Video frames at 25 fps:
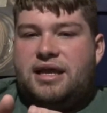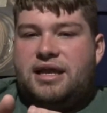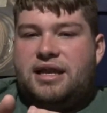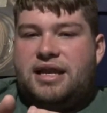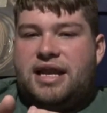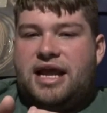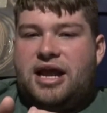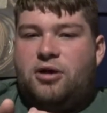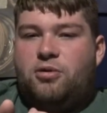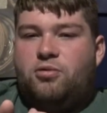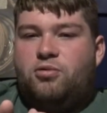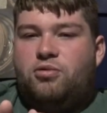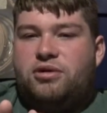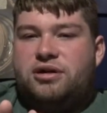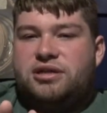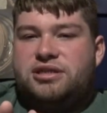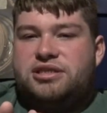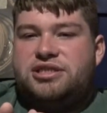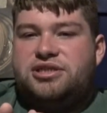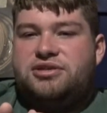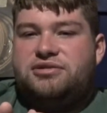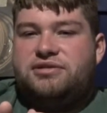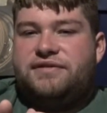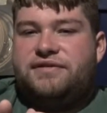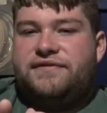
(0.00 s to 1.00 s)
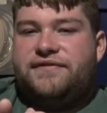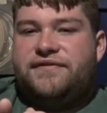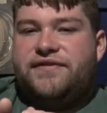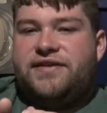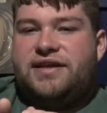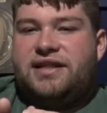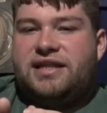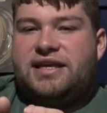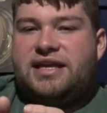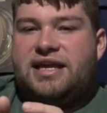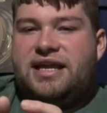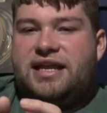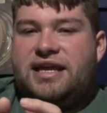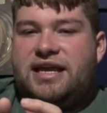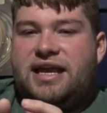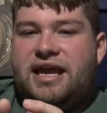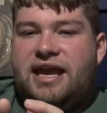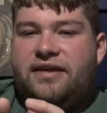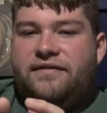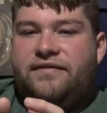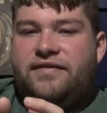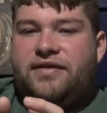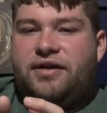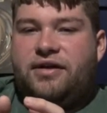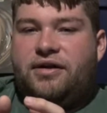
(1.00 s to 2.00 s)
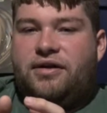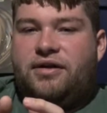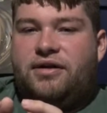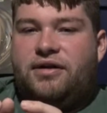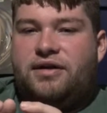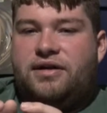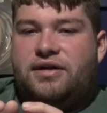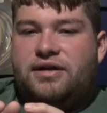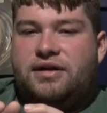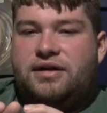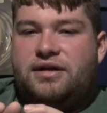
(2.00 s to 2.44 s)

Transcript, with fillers: Now, once you can feel it getting heavier,